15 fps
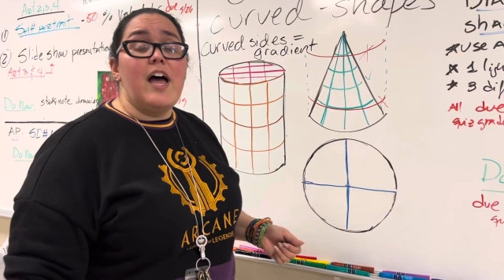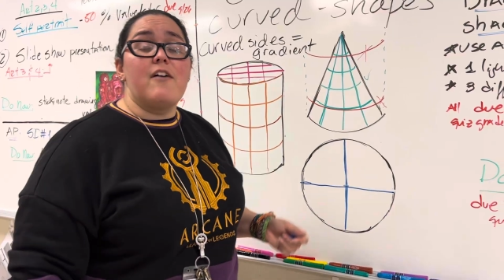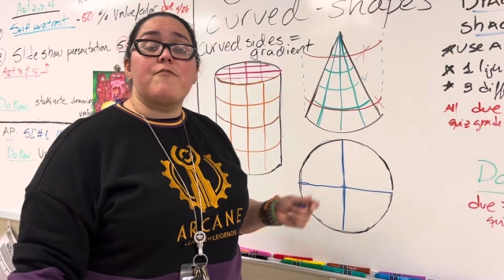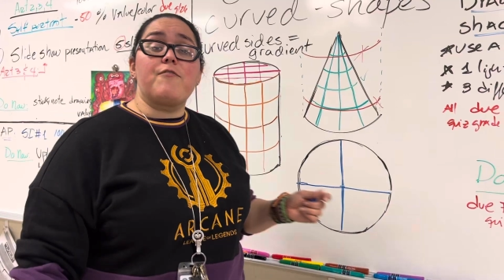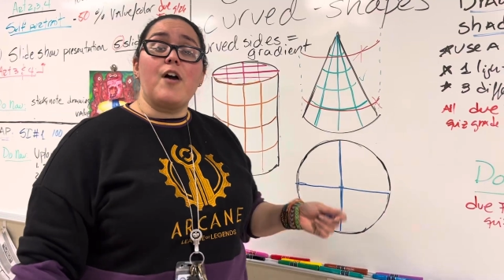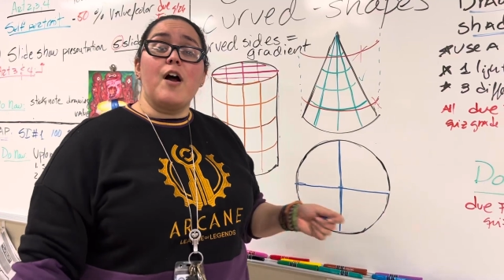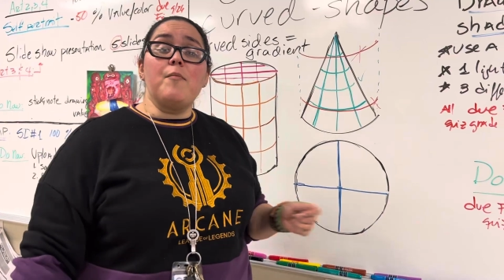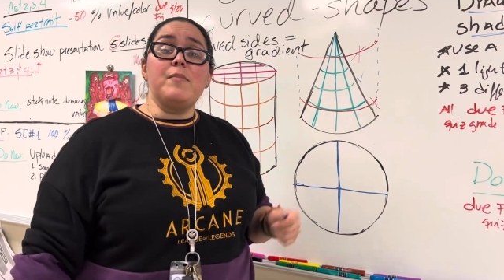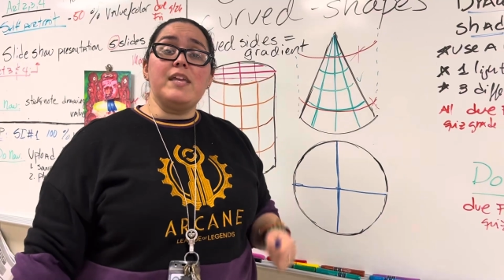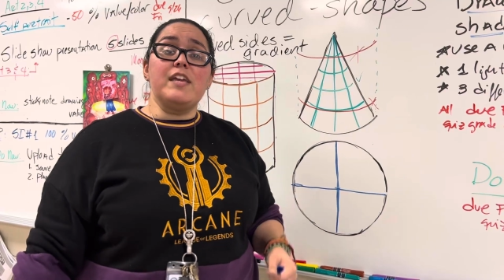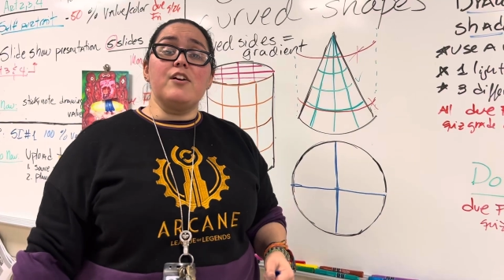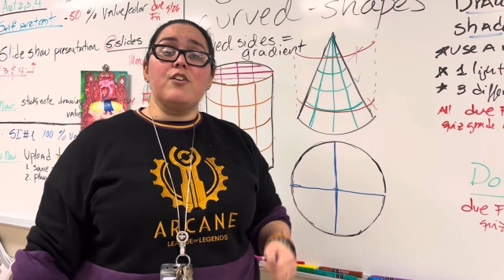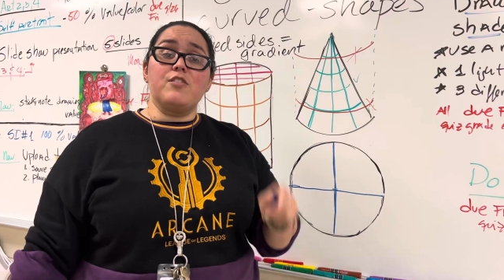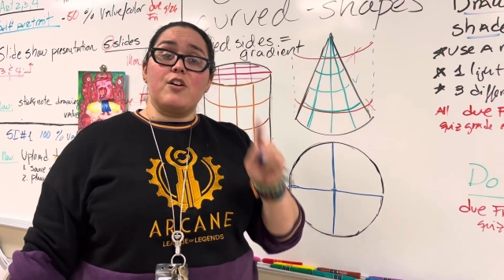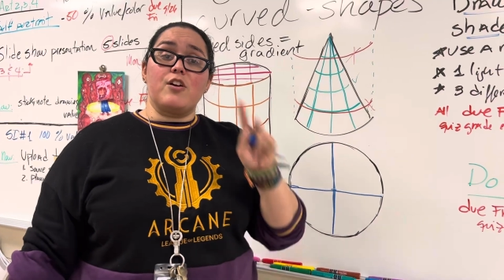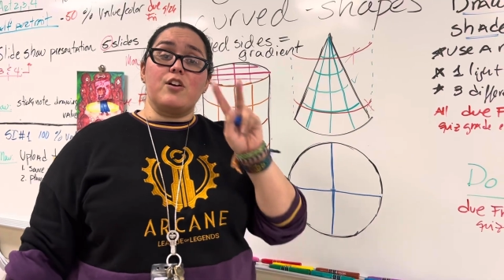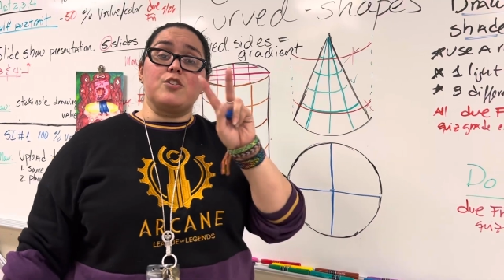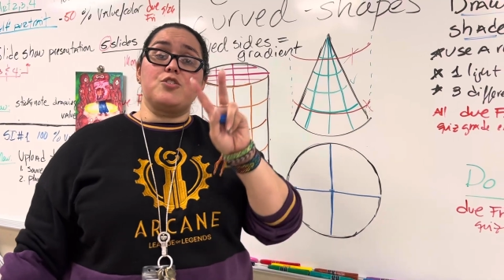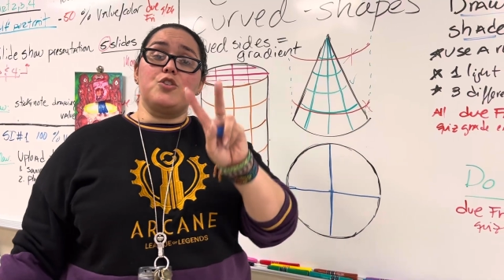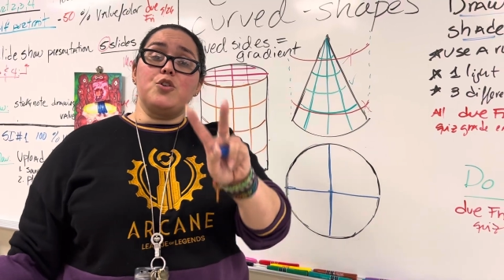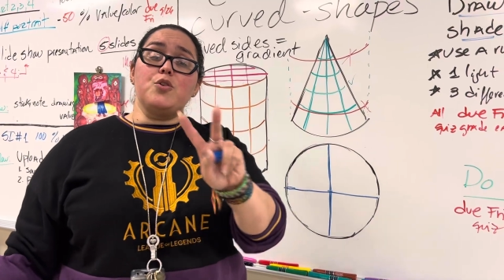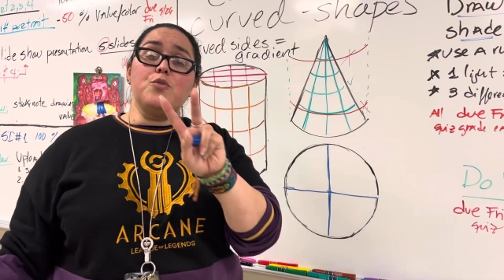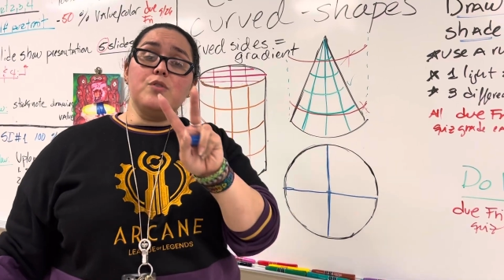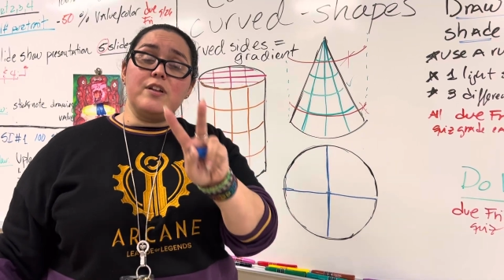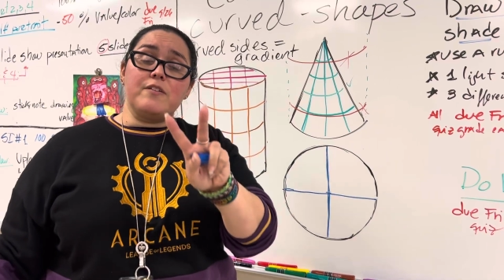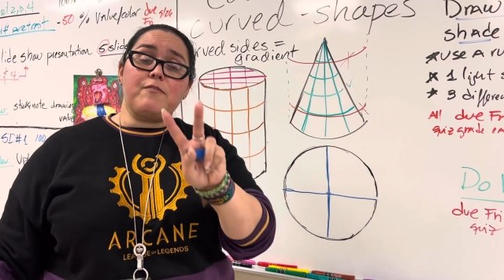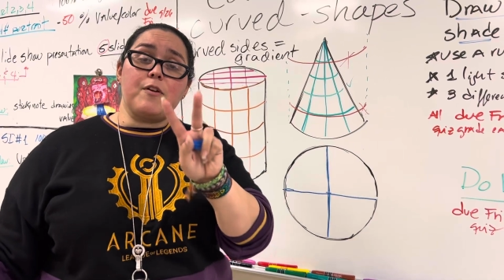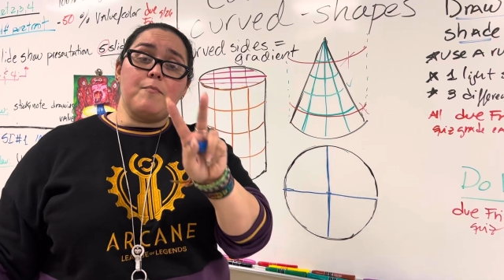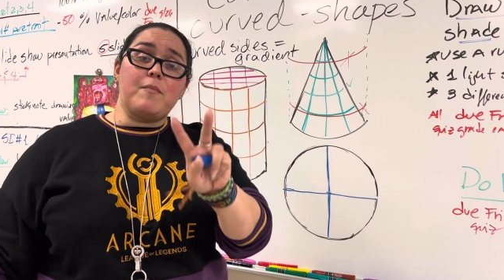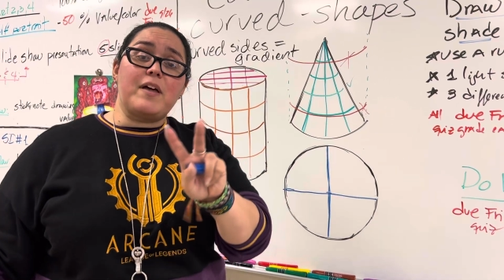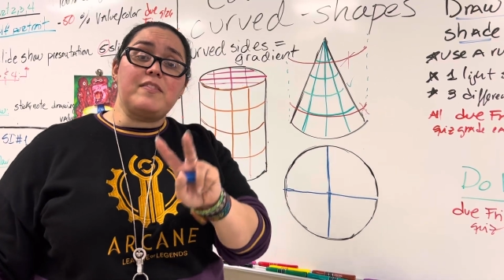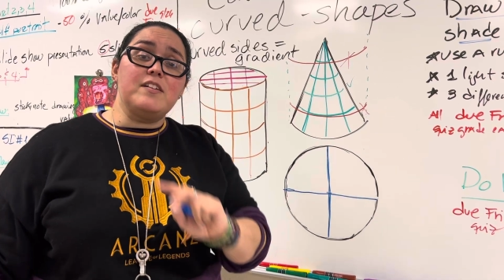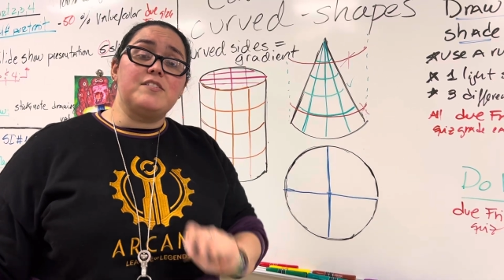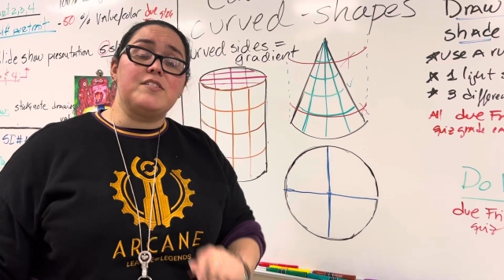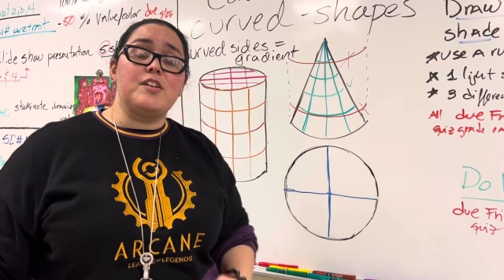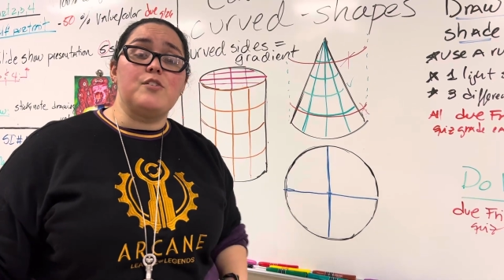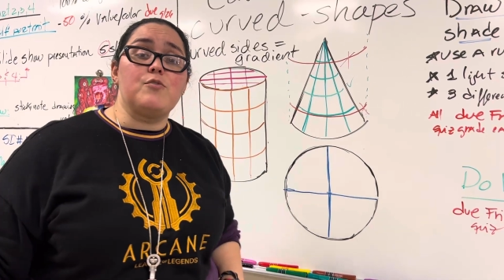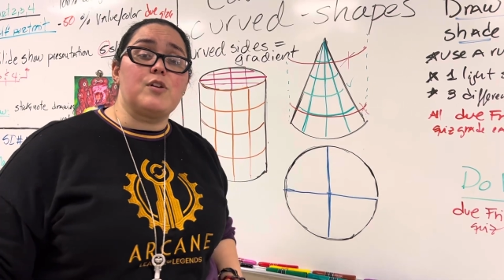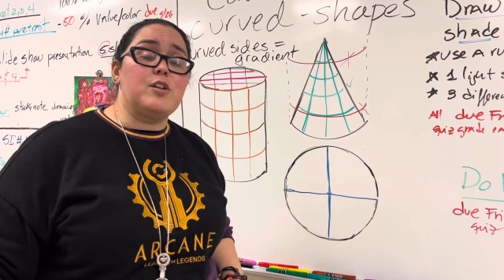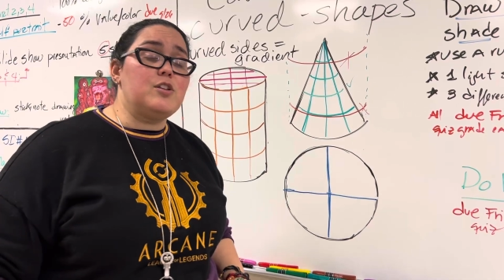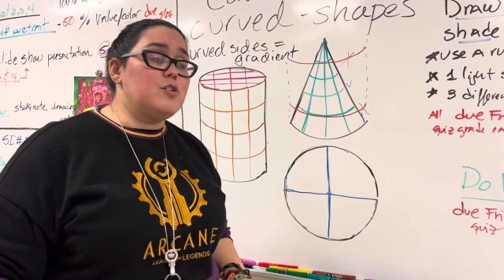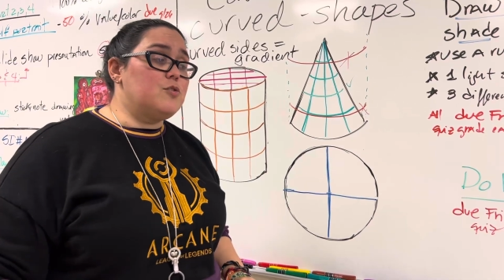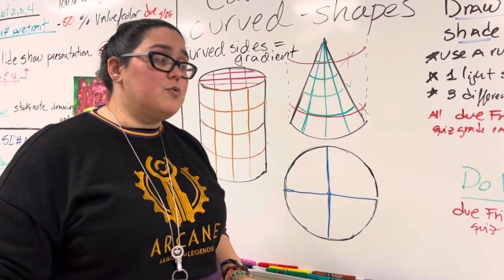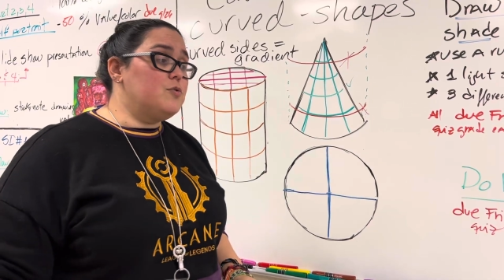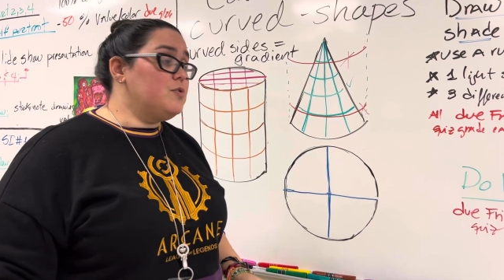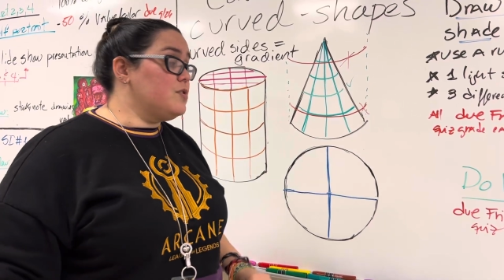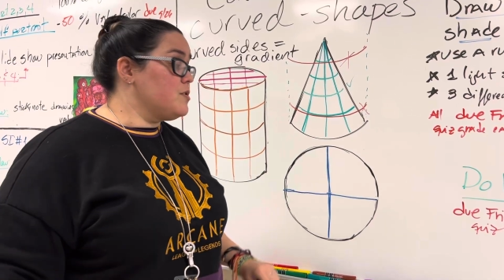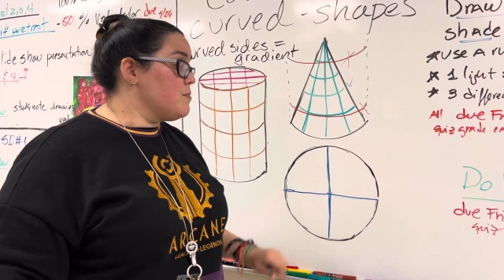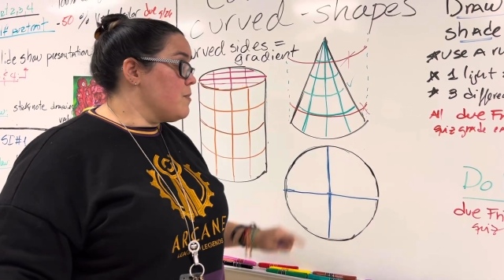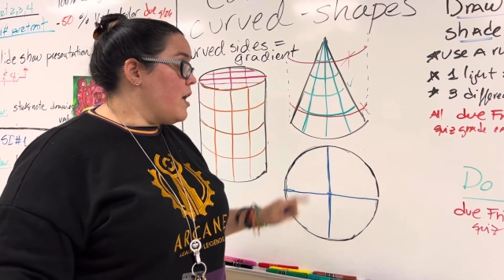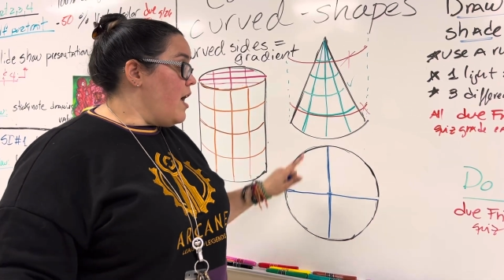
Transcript: From here, there are two different methods that you can use.